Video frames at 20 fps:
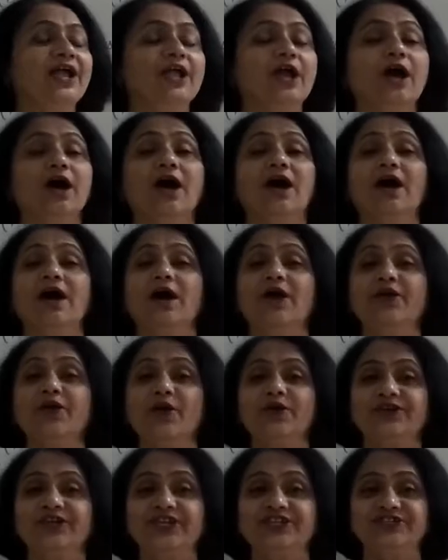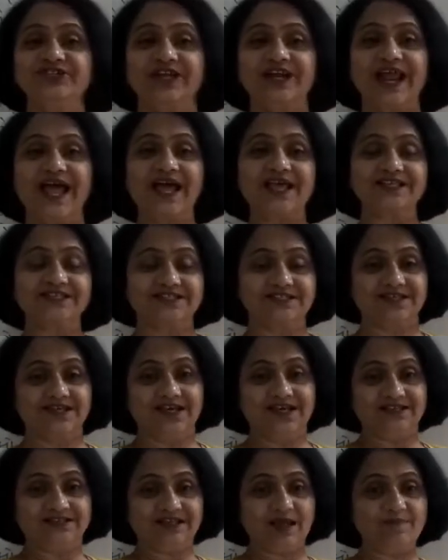your teacher asks
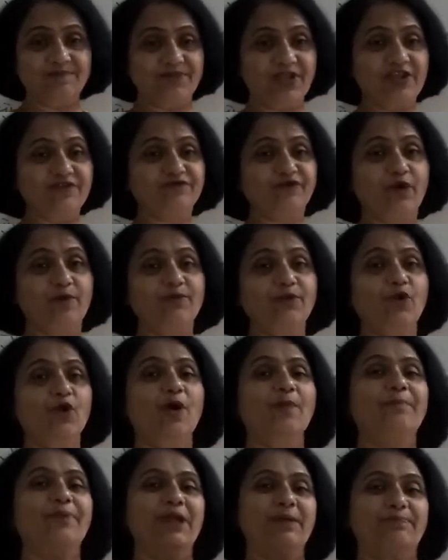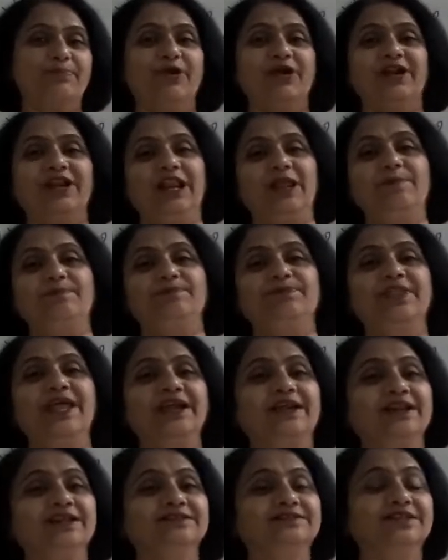something from your paper clip
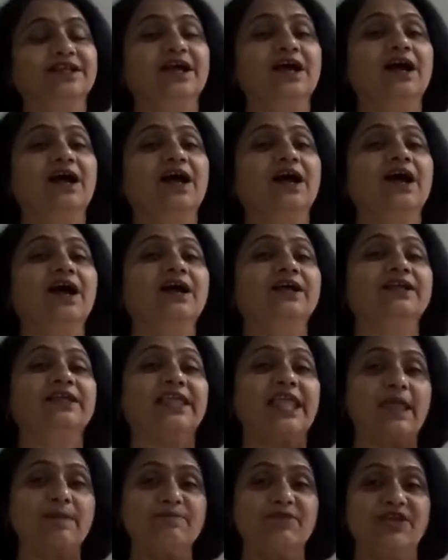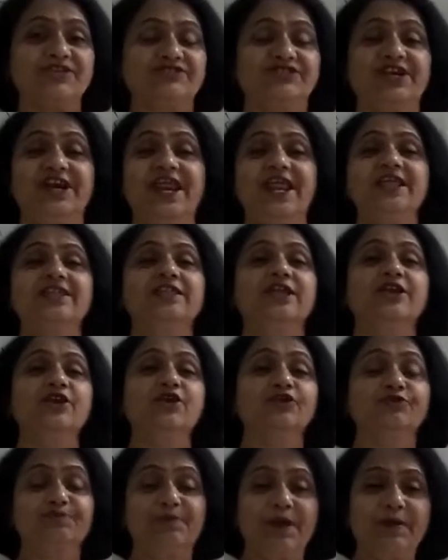that is came yesterday in the
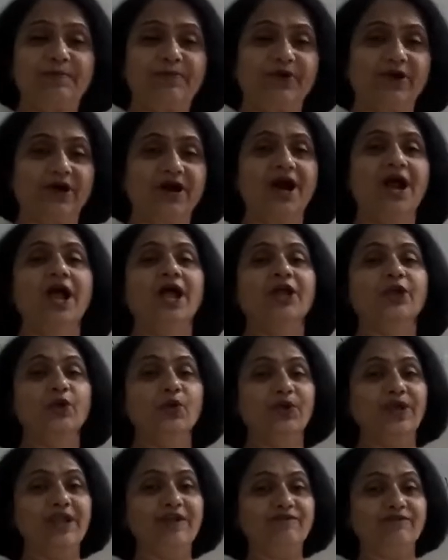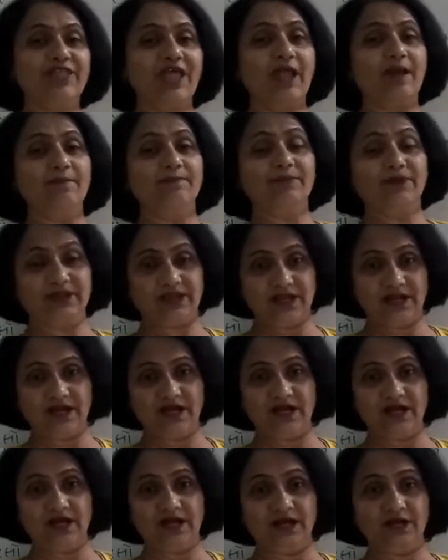newspaper. You give
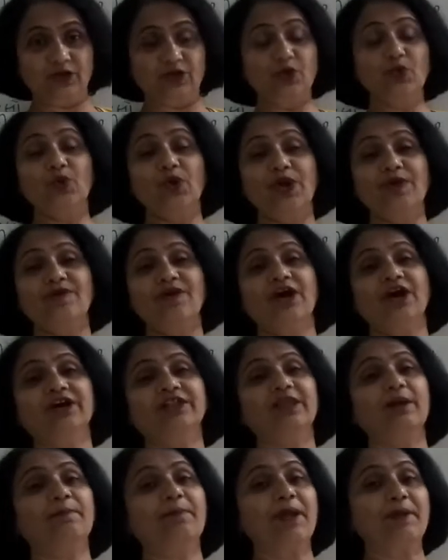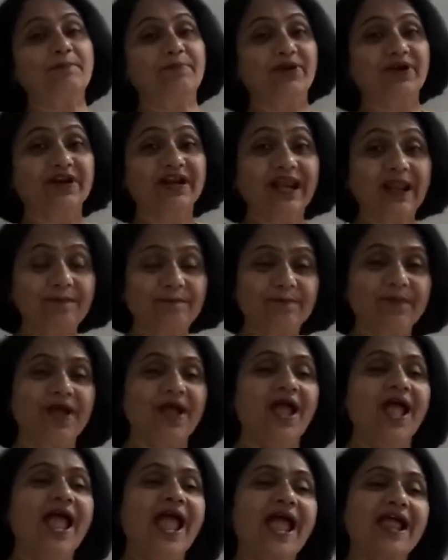her the paper clip
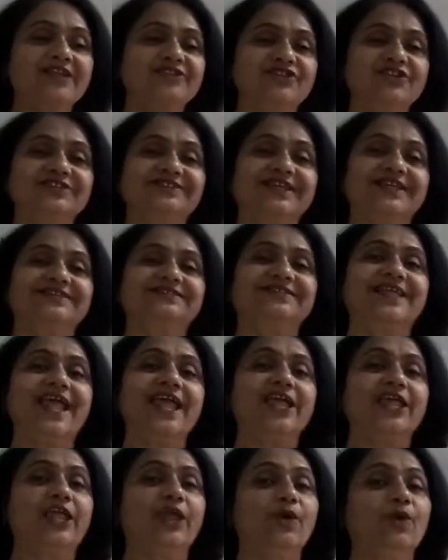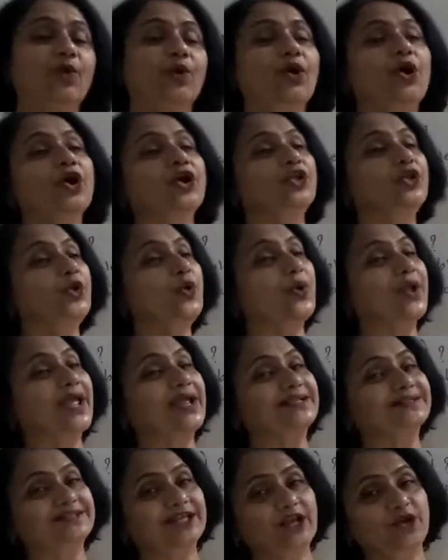and she says thank you. You
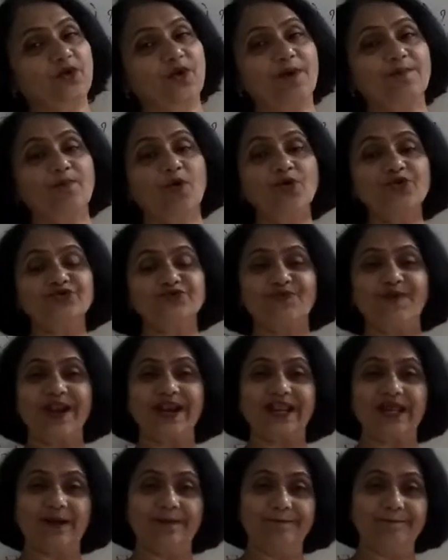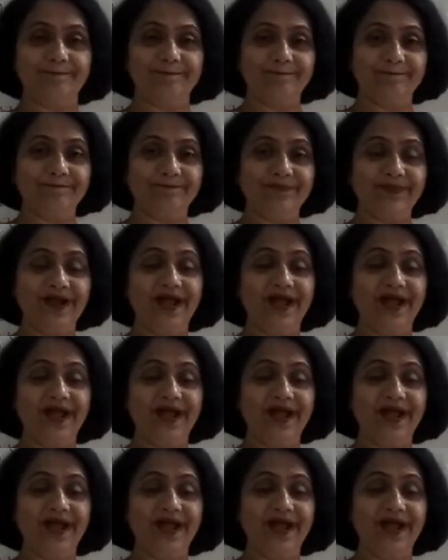can say you are most welcome.